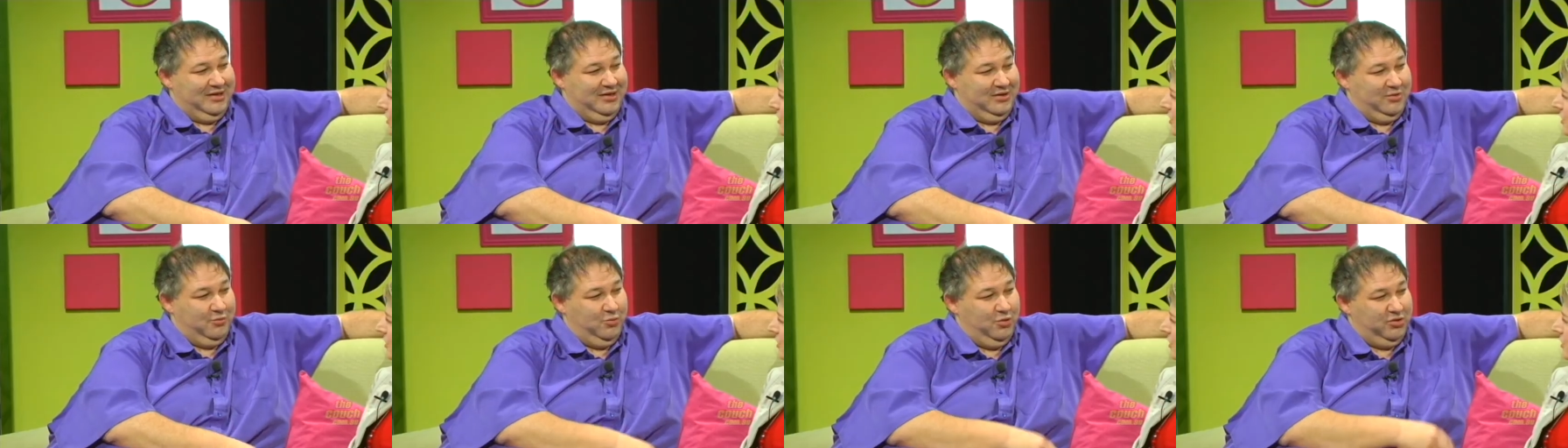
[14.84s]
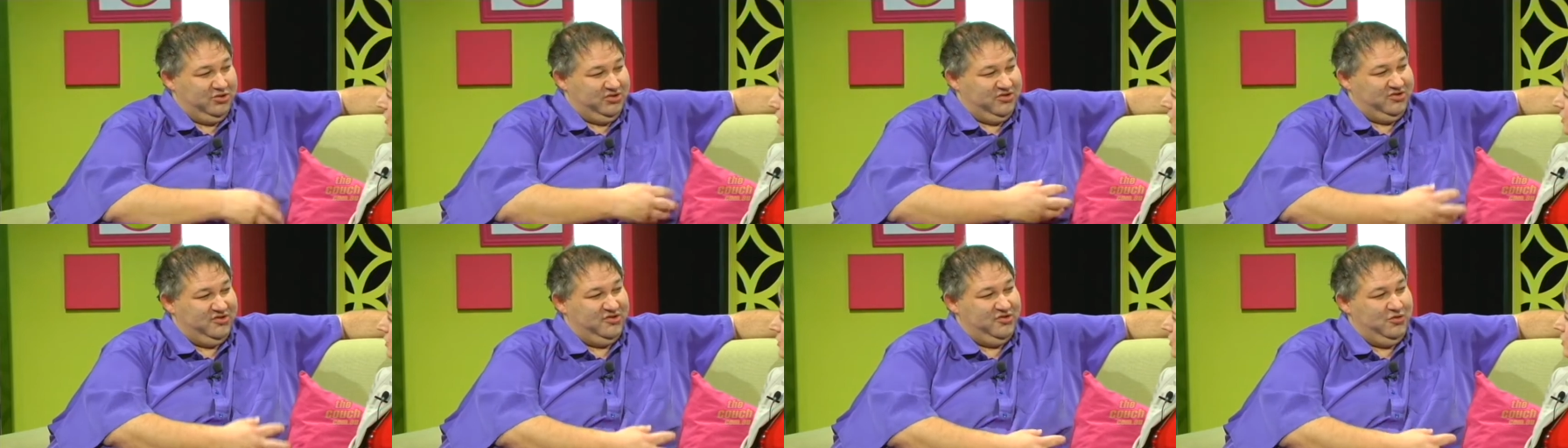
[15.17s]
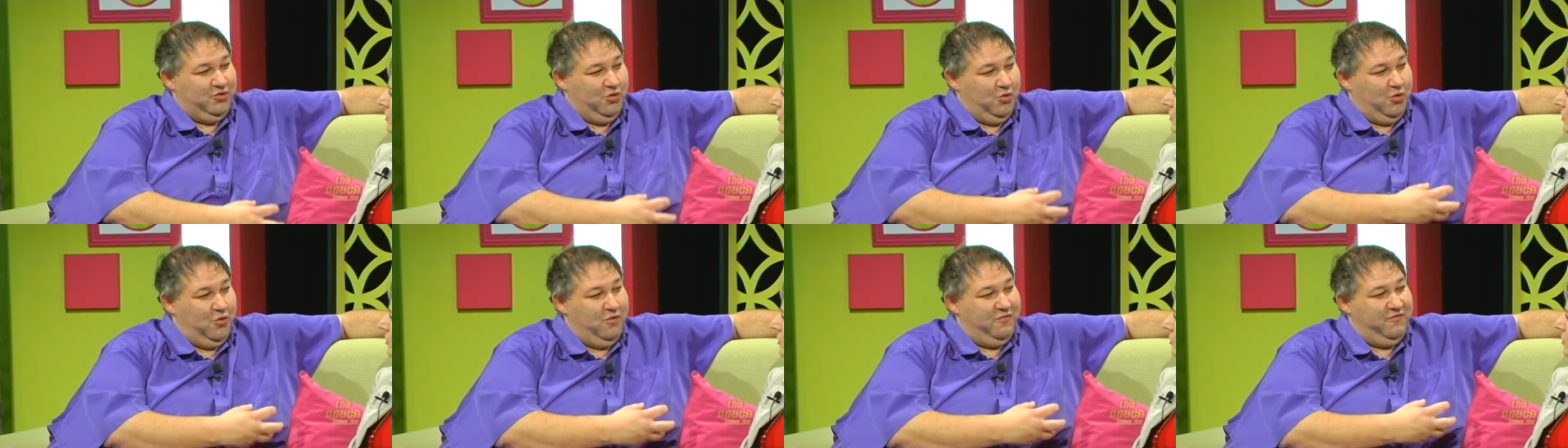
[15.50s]
What's
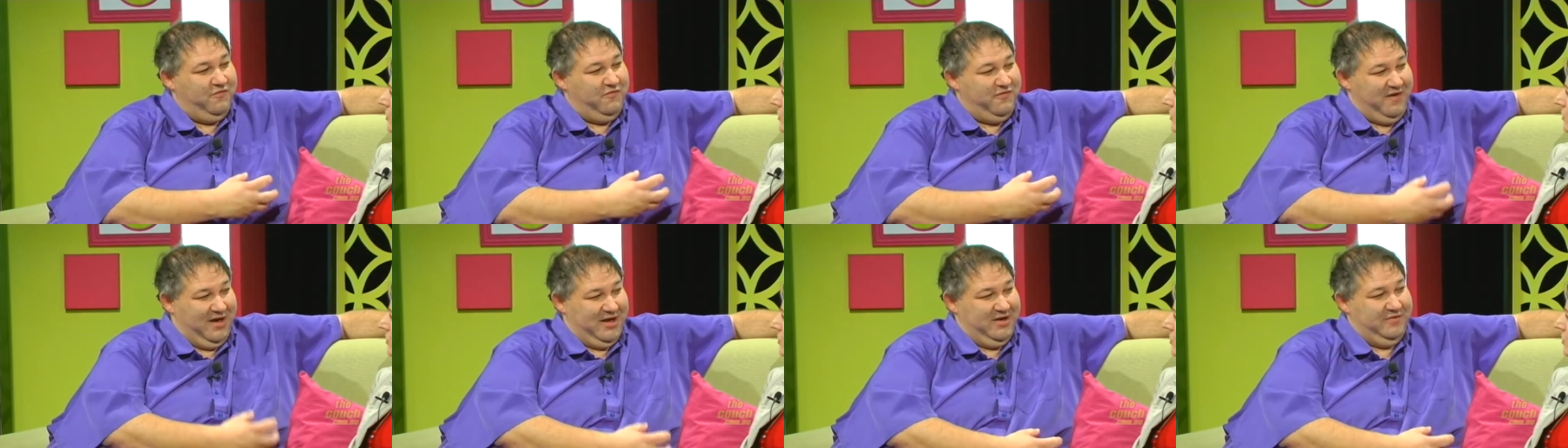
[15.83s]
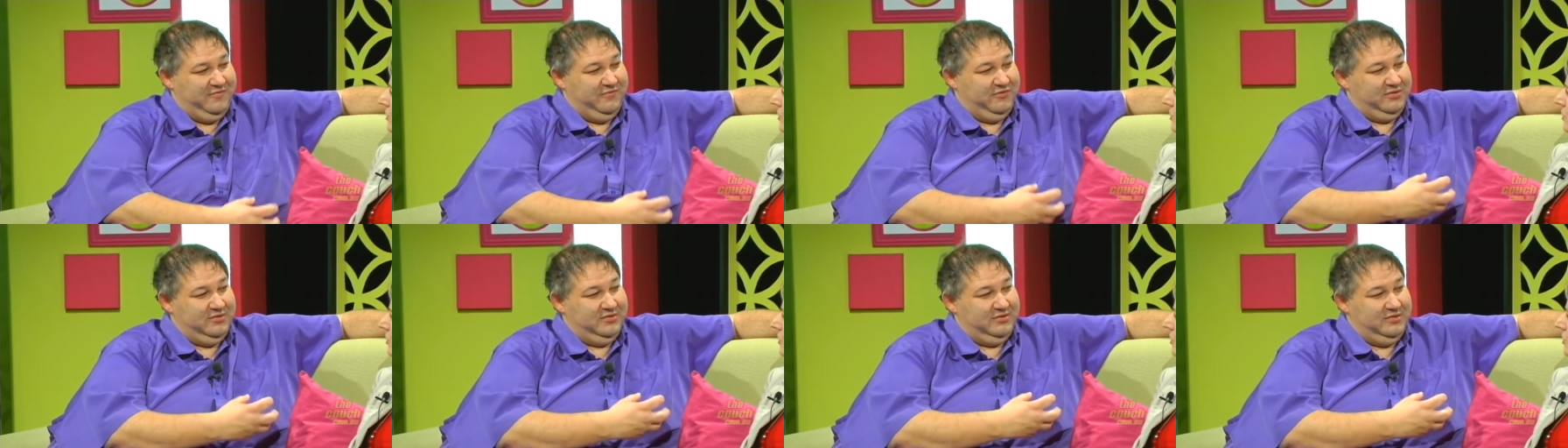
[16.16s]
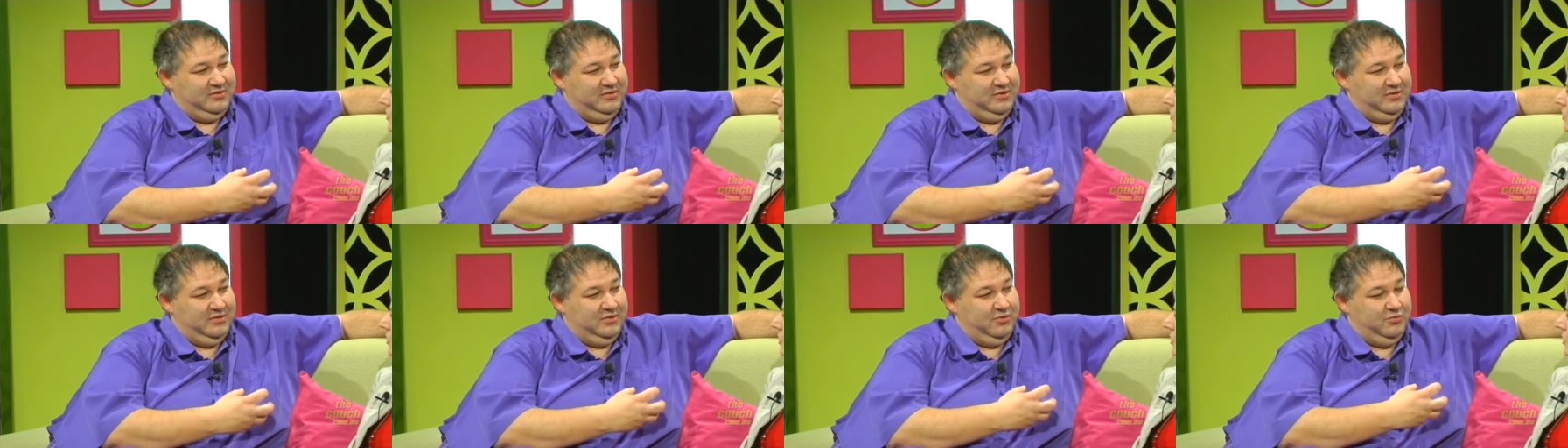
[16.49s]
your favourite
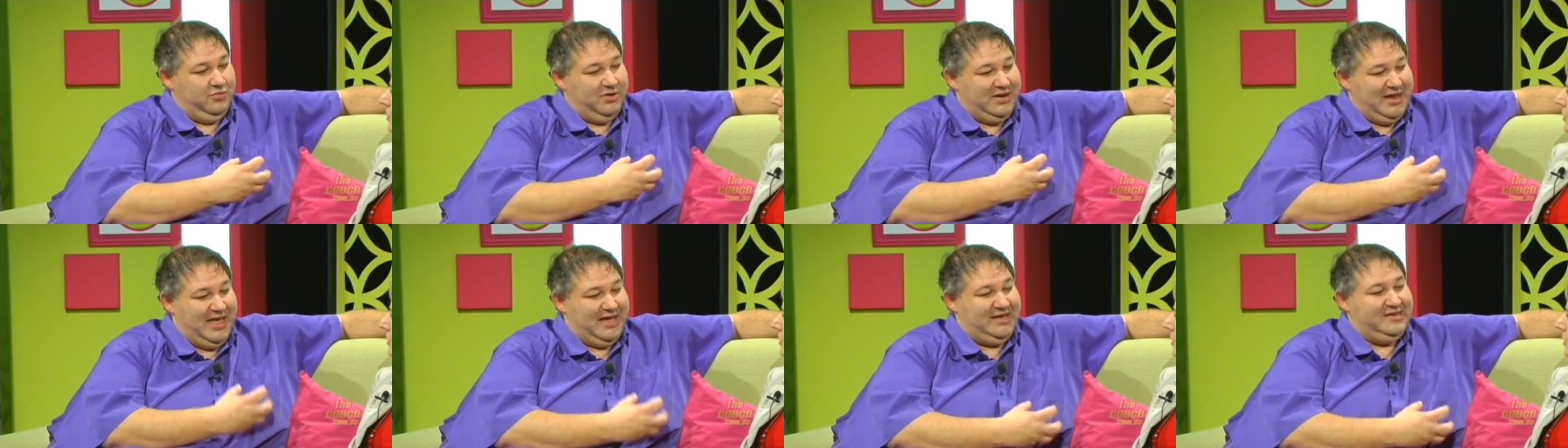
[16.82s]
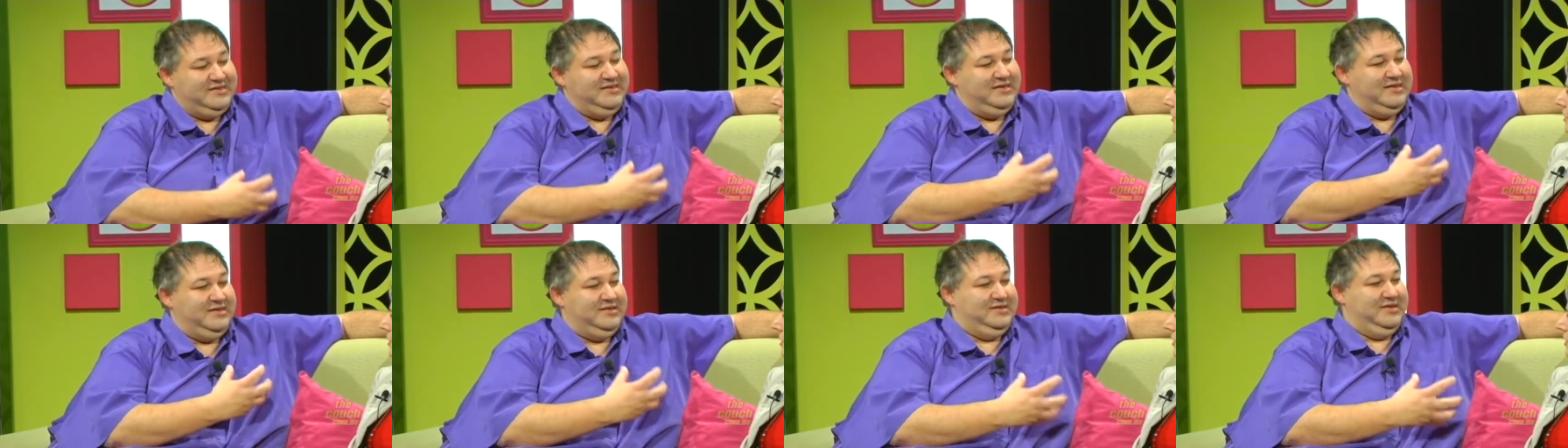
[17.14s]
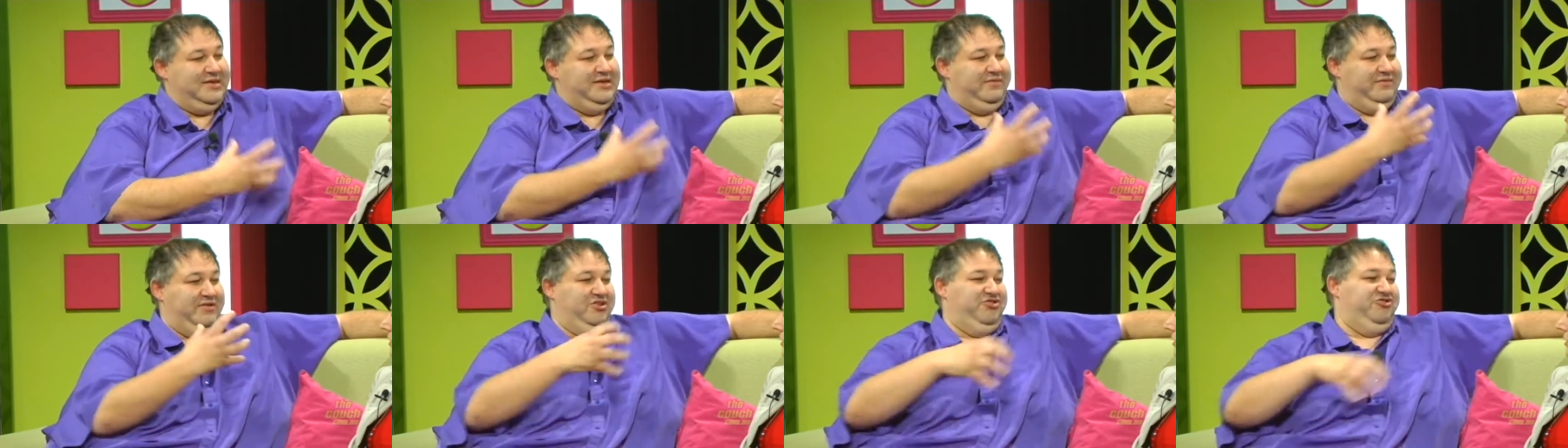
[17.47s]
relaxing
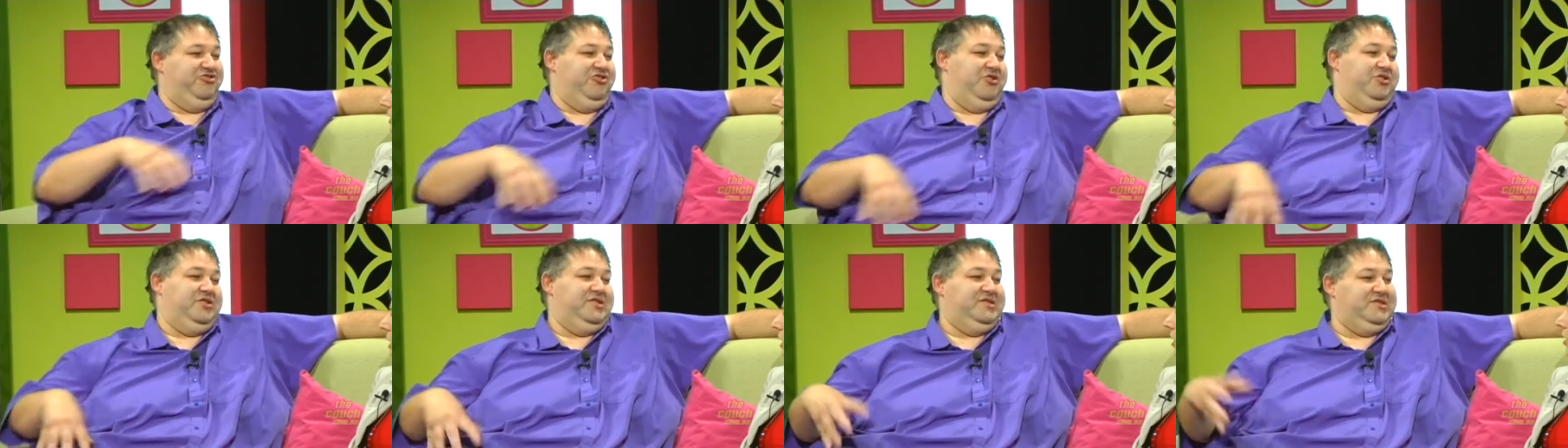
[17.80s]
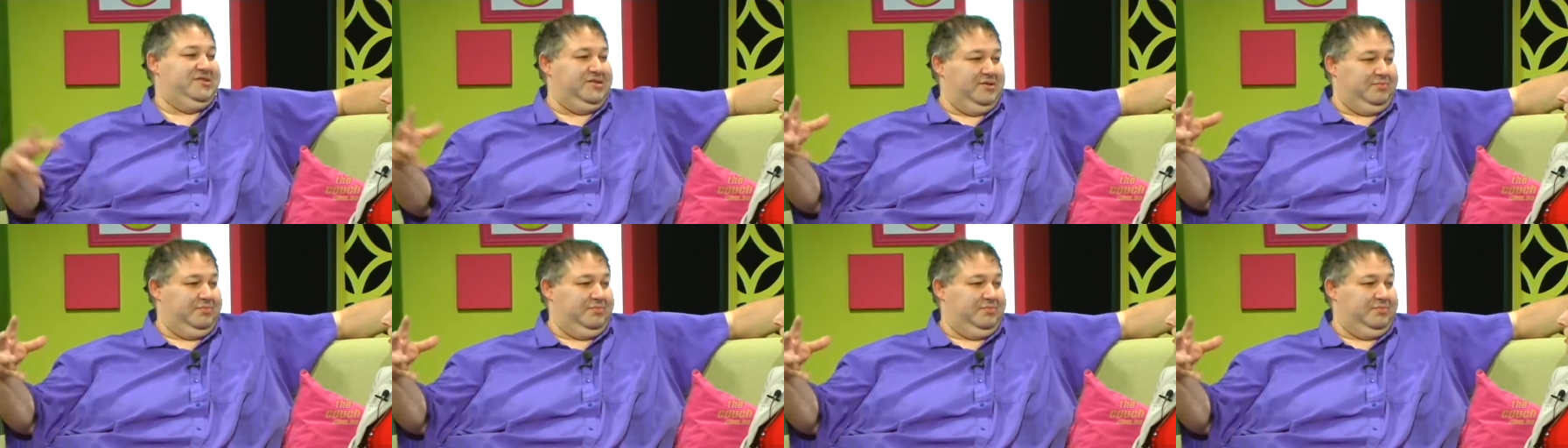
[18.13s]
TV show to uh,